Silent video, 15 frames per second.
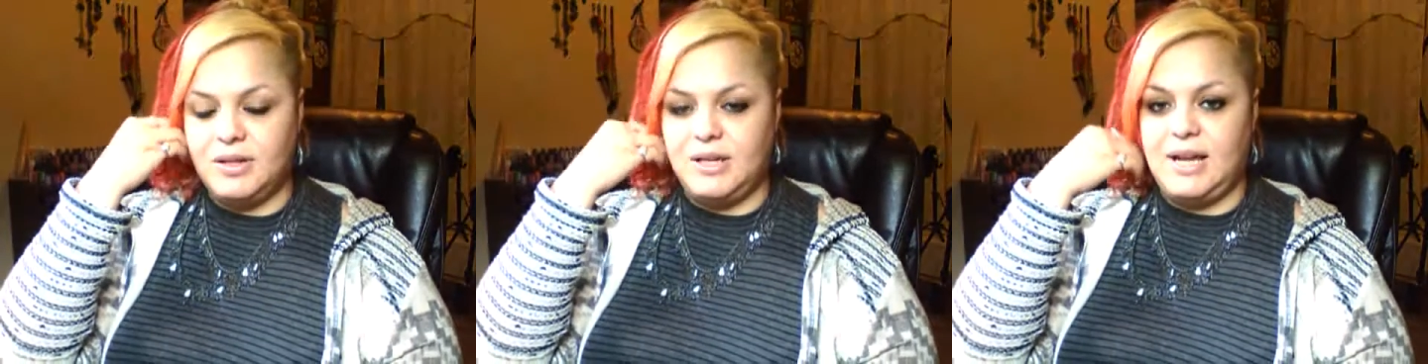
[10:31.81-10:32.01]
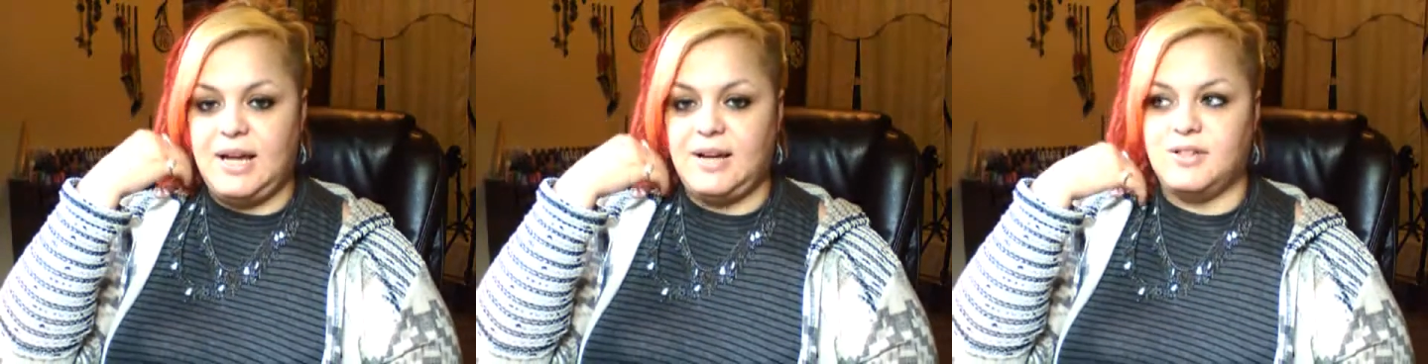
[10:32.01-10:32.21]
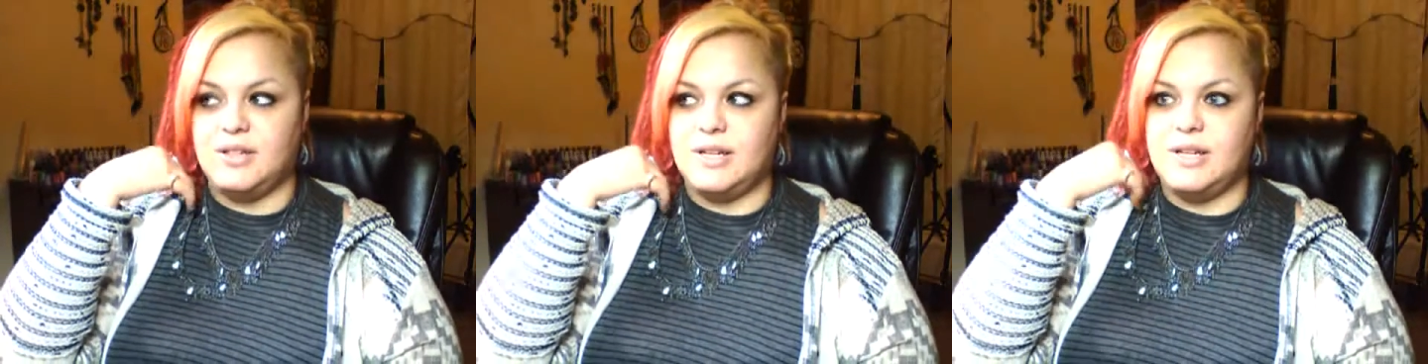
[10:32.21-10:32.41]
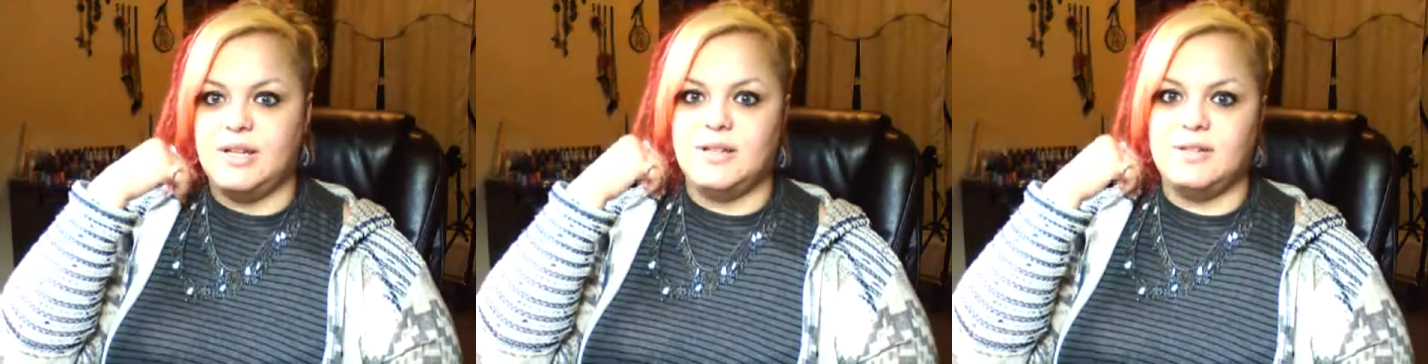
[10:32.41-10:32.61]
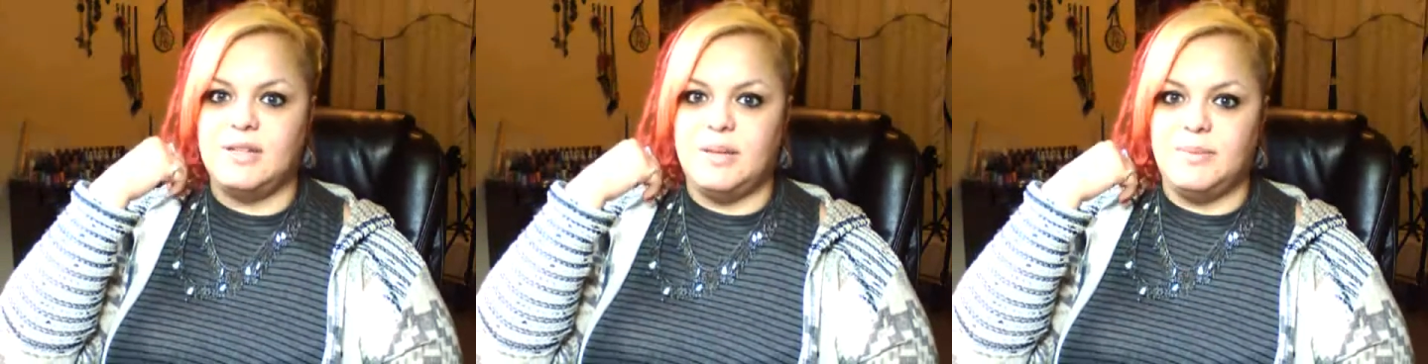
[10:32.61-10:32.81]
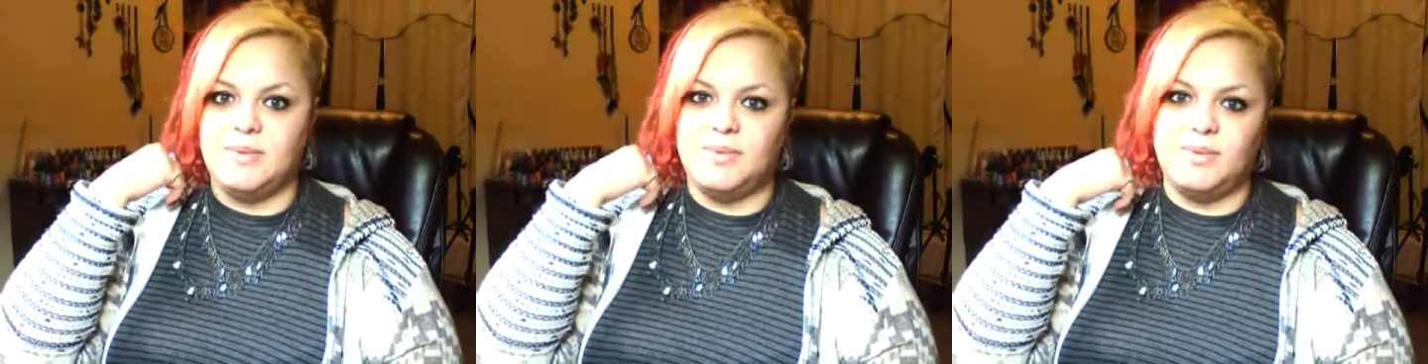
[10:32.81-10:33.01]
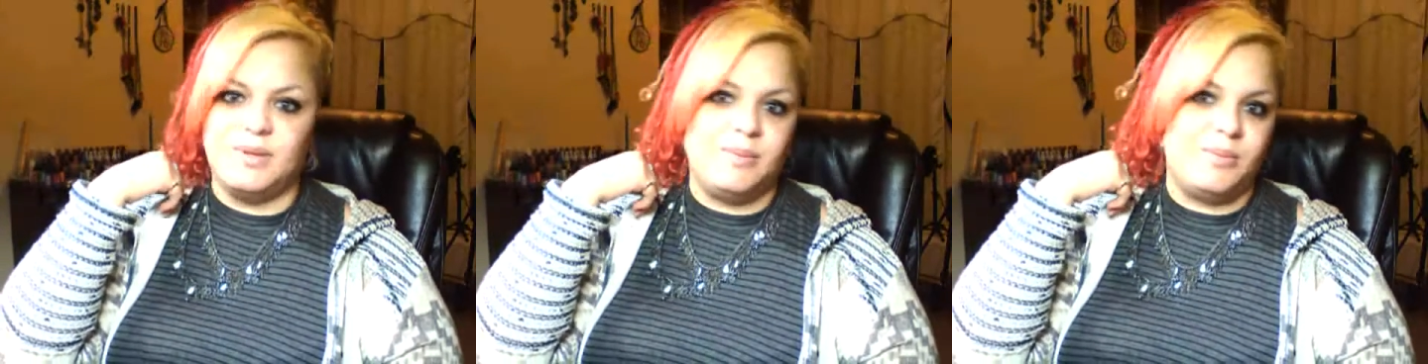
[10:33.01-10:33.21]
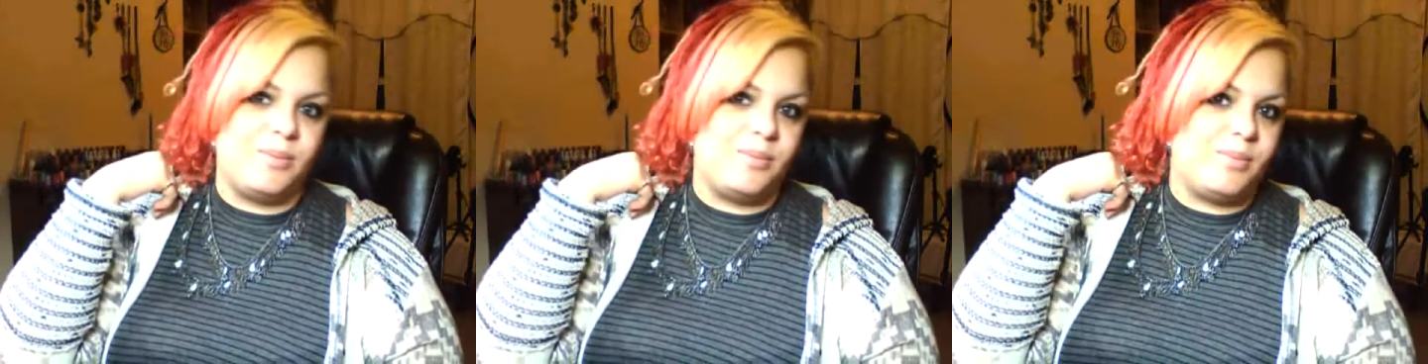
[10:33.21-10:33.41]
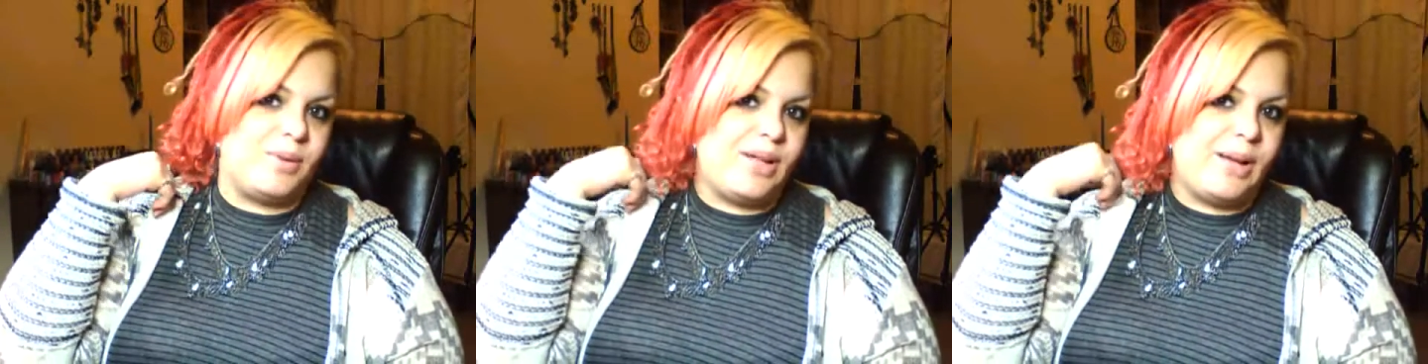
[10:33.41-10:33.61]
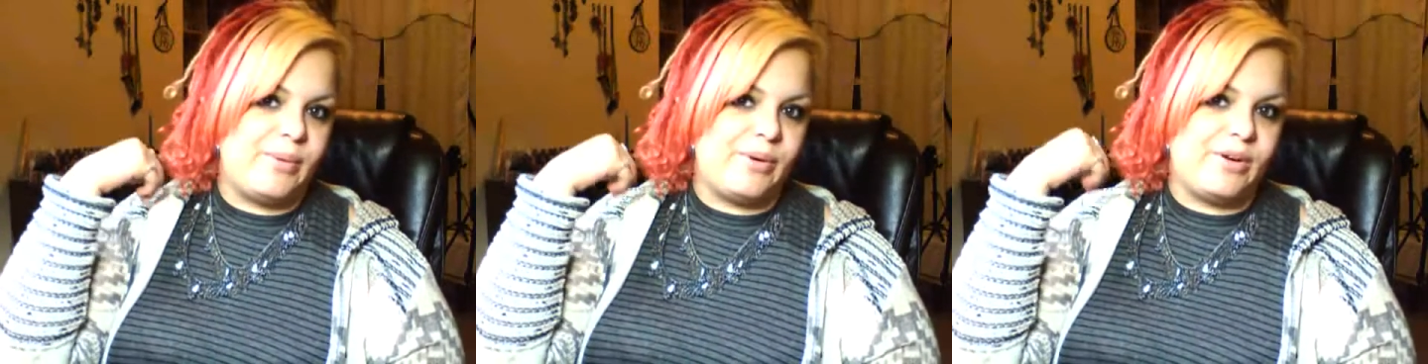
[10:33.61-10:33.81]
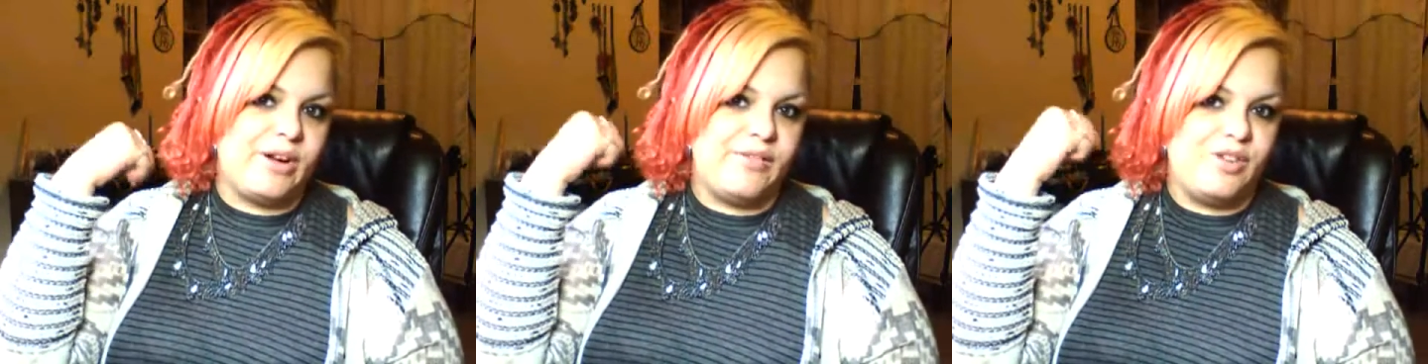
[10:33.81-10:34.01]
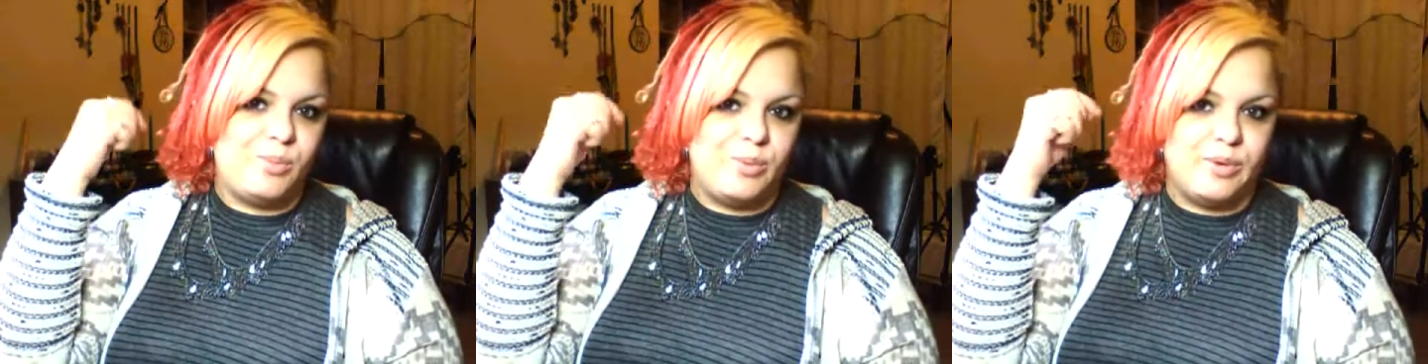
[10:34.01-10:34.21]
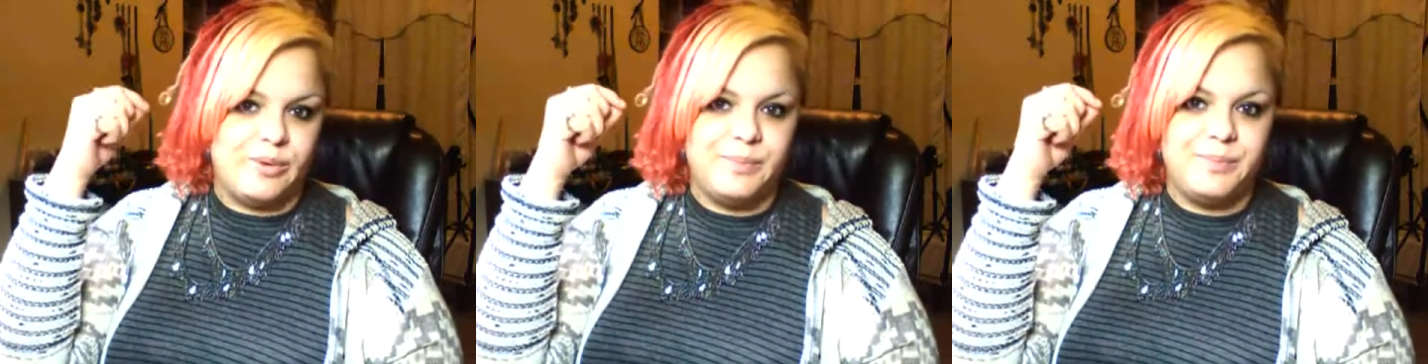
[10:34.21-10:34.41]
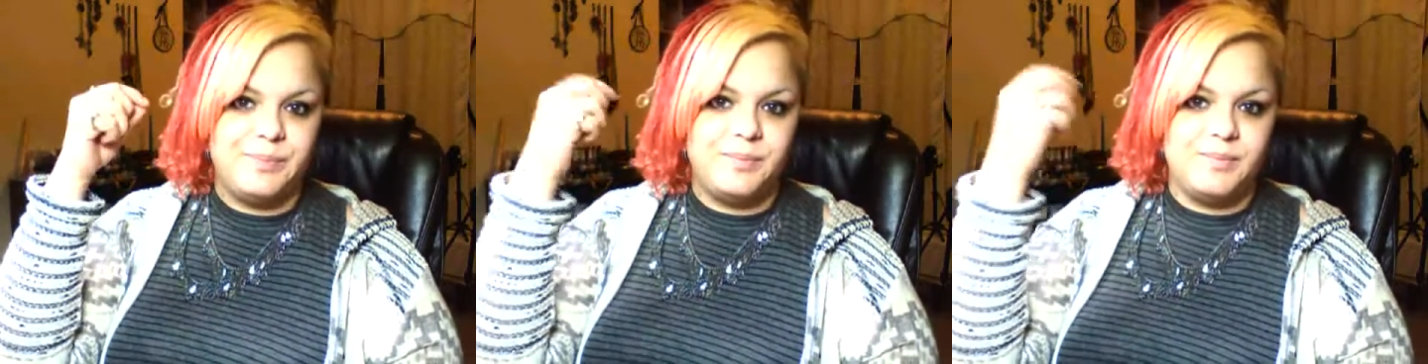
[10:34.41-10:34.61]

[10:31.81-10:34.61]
It actually seems really a lot more comfortable